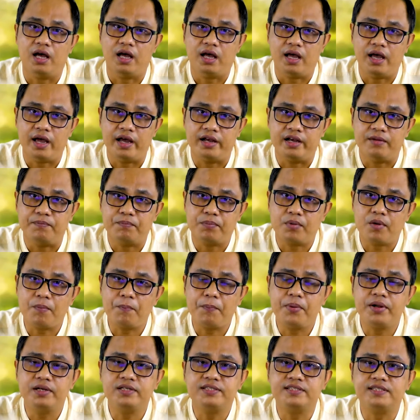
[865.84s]
at a
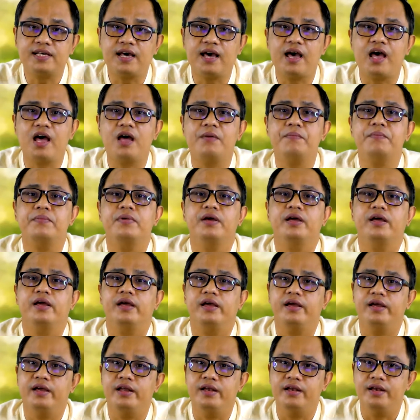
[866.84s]
proper time
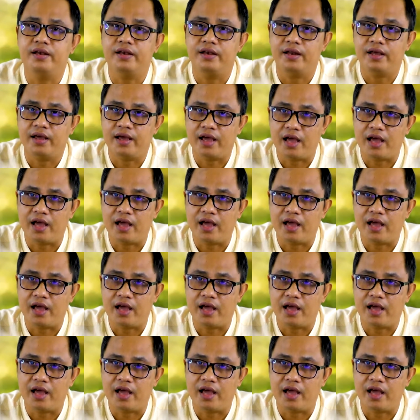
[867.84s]
in